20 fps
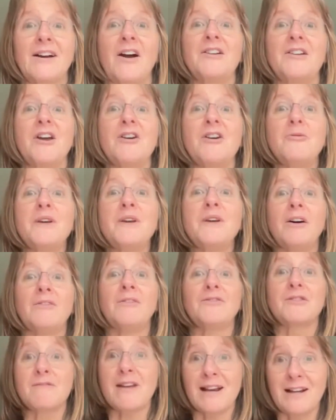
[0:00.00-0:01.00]
I know we
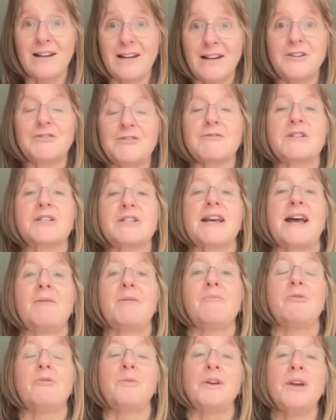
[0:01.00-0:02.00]
aren't directly under
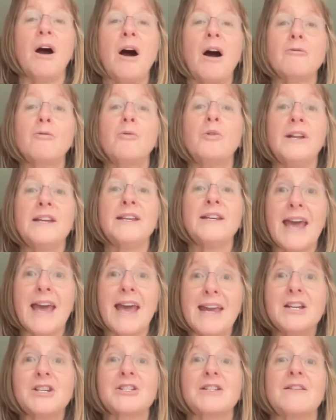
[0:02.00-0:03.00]
attack, but we are all
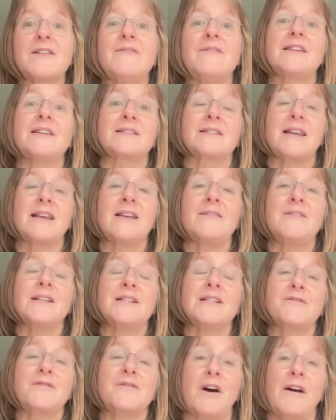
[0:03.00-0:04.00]
engaged in
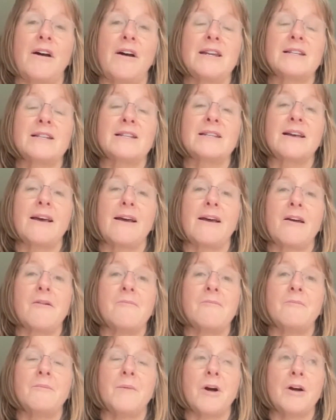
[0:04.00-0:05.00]
this fight
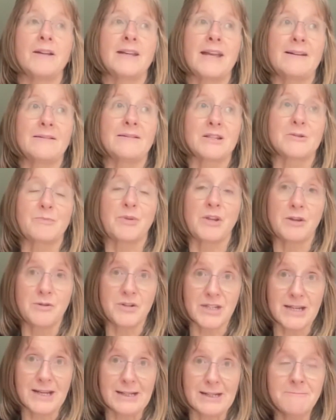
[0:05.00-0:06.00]
against
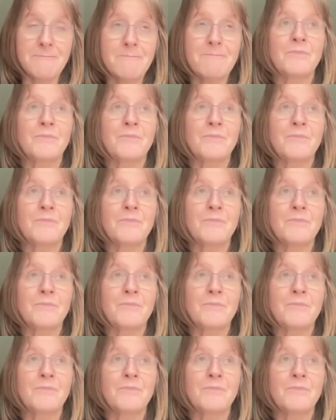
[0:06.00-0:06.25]
Putin.